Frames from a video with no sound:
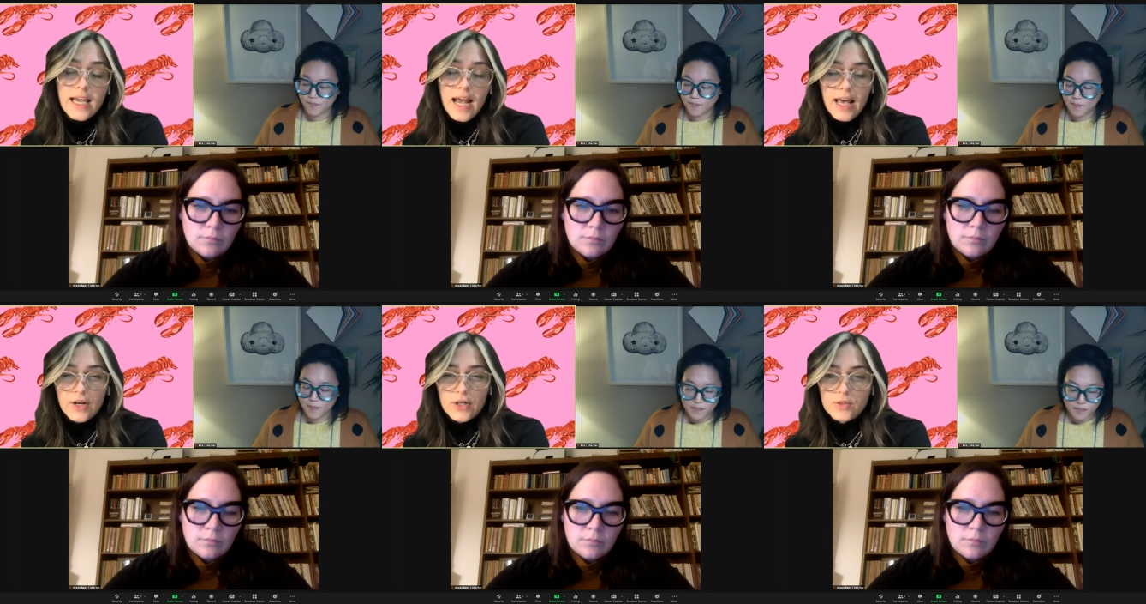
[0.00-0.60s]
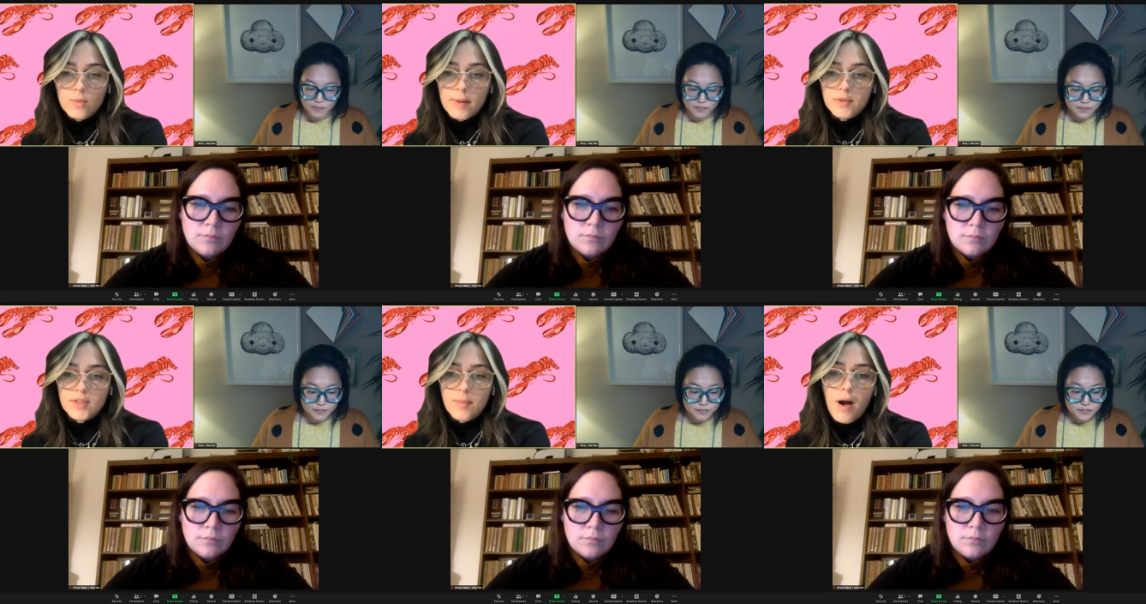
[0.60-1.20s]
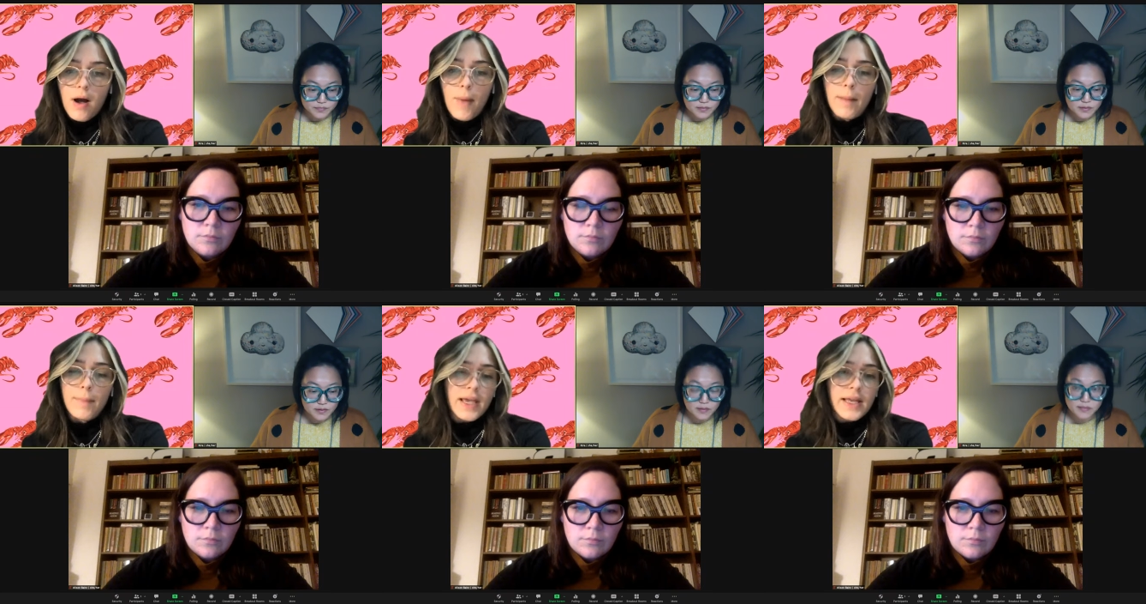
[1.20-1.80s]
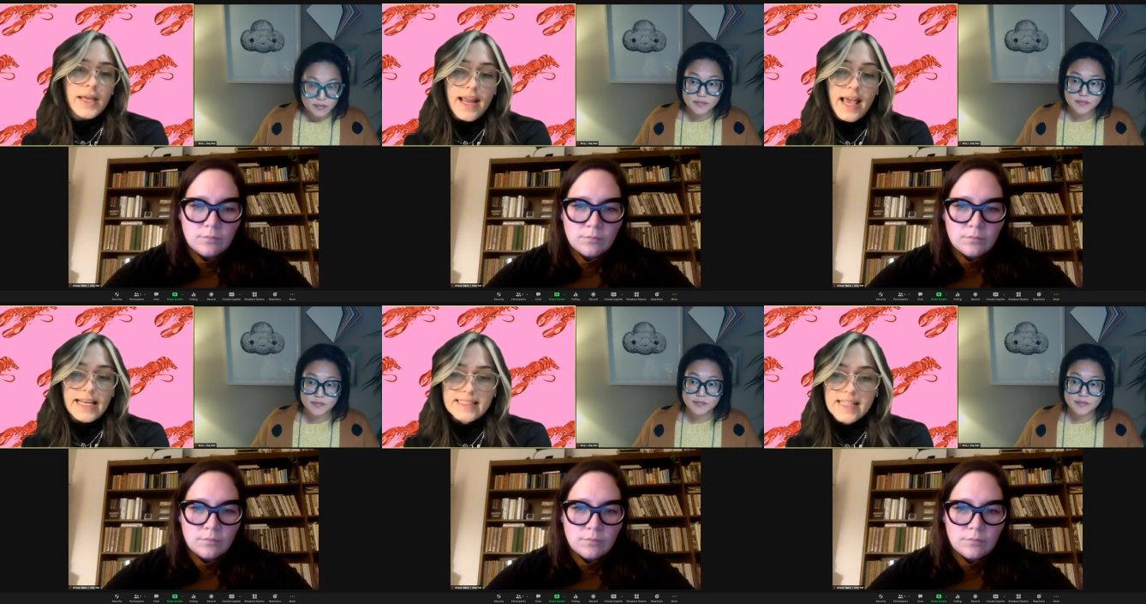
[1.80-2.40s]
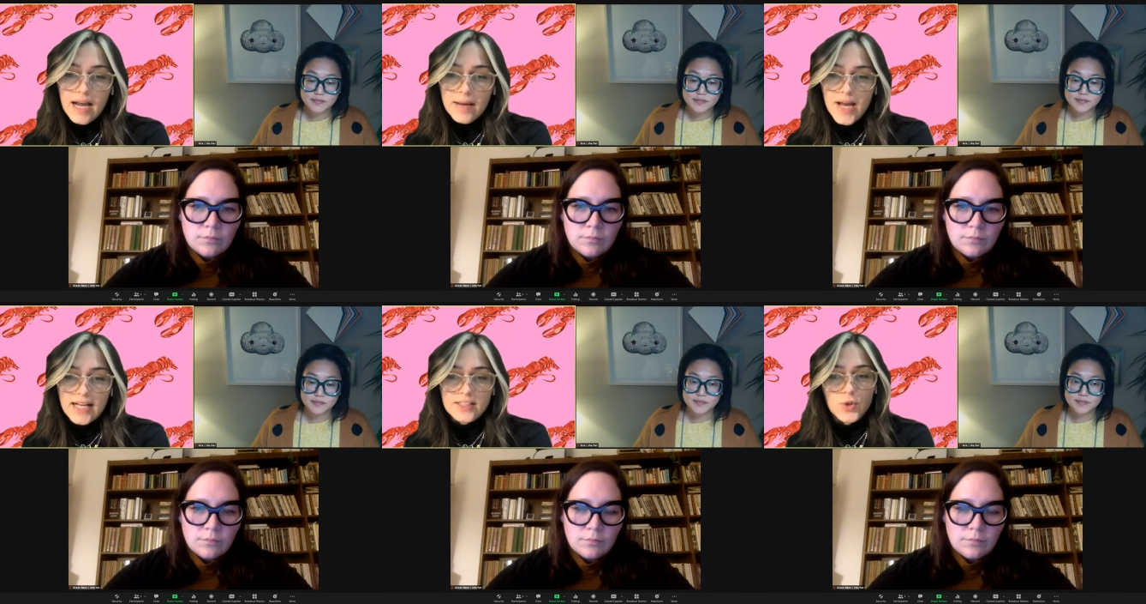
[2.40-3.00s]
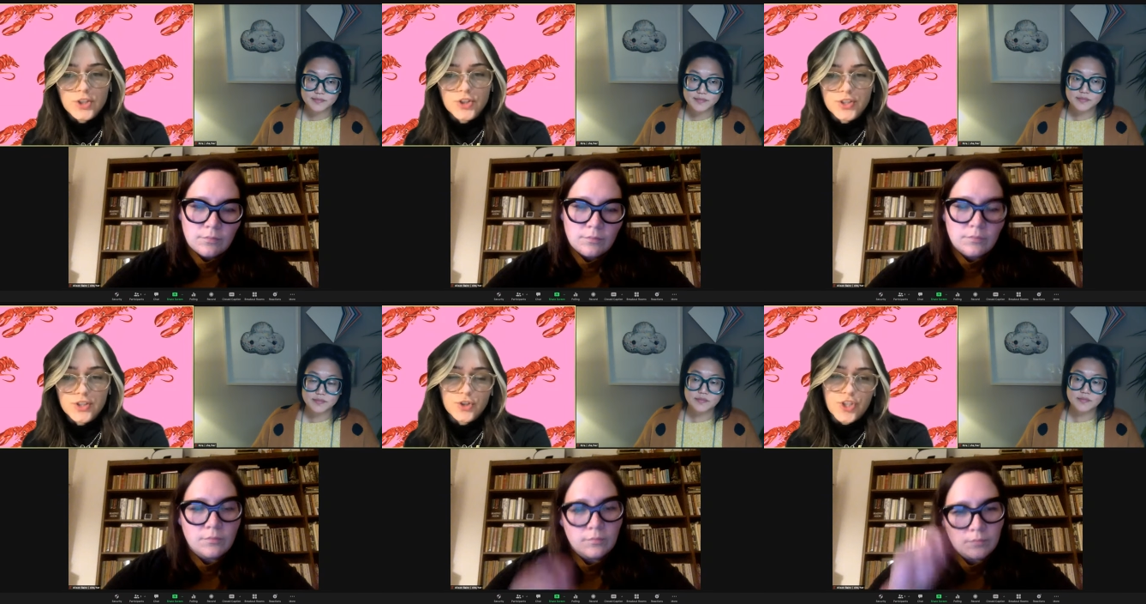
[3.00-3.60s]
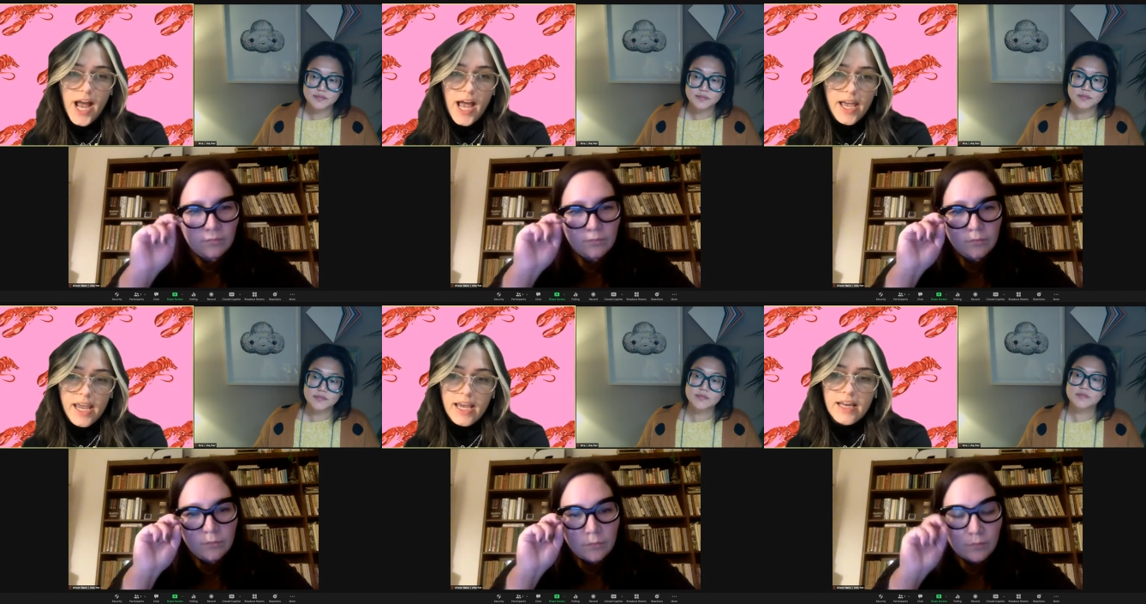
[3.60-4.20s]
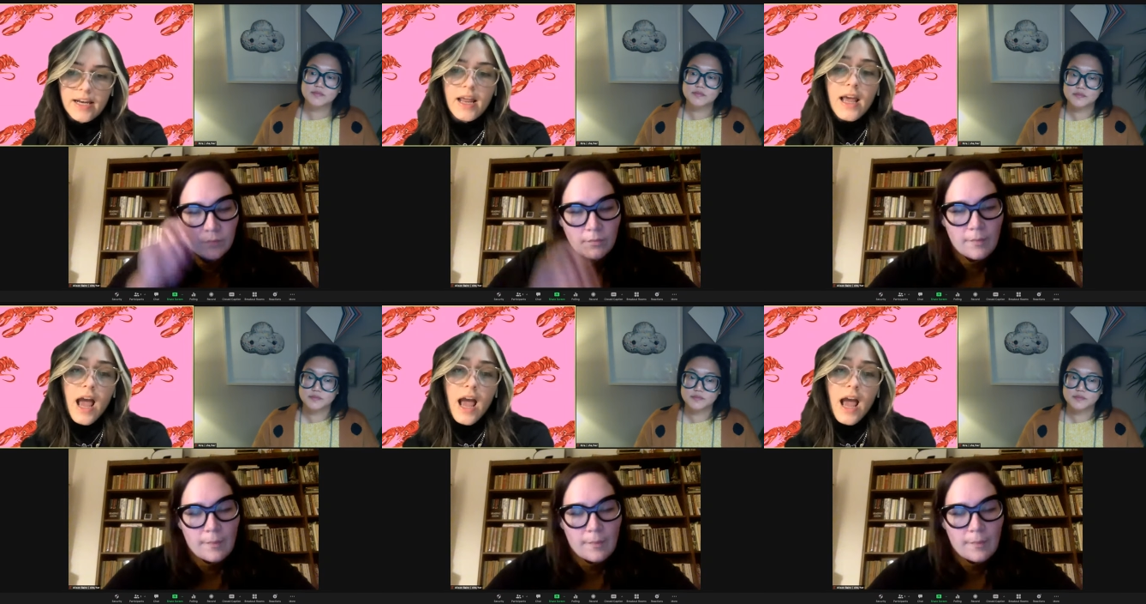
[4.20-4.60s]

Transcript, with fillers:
Speaker 1: Editors will be able to pop in at any time to ask questions or chat, and